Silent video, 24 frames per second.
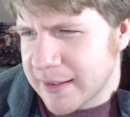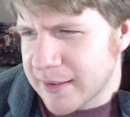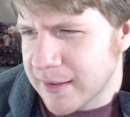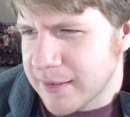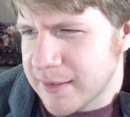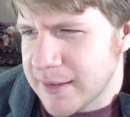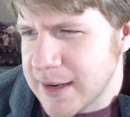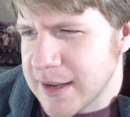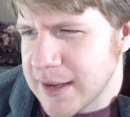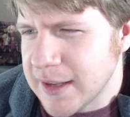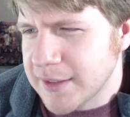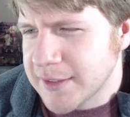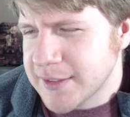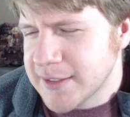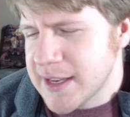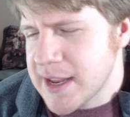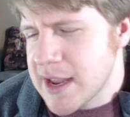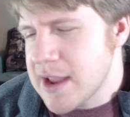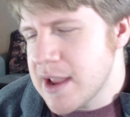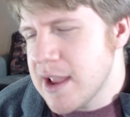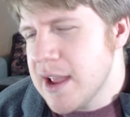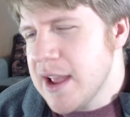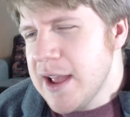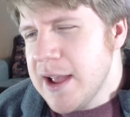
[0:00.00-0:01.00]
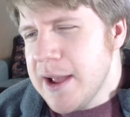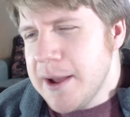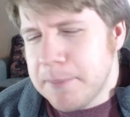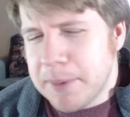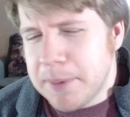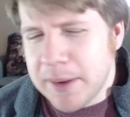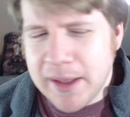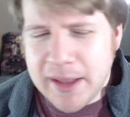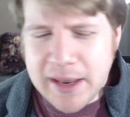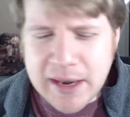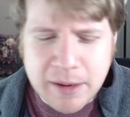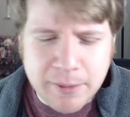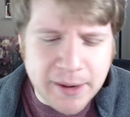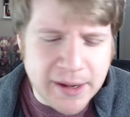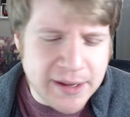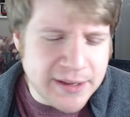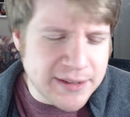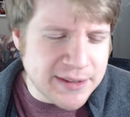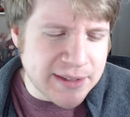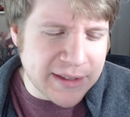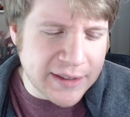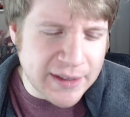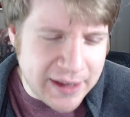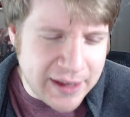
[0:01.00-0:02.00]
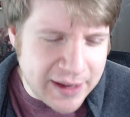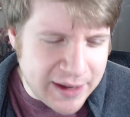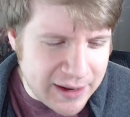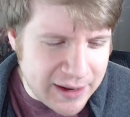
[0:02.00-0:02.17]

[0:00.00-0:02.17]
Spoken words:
DLC. But anyways, like,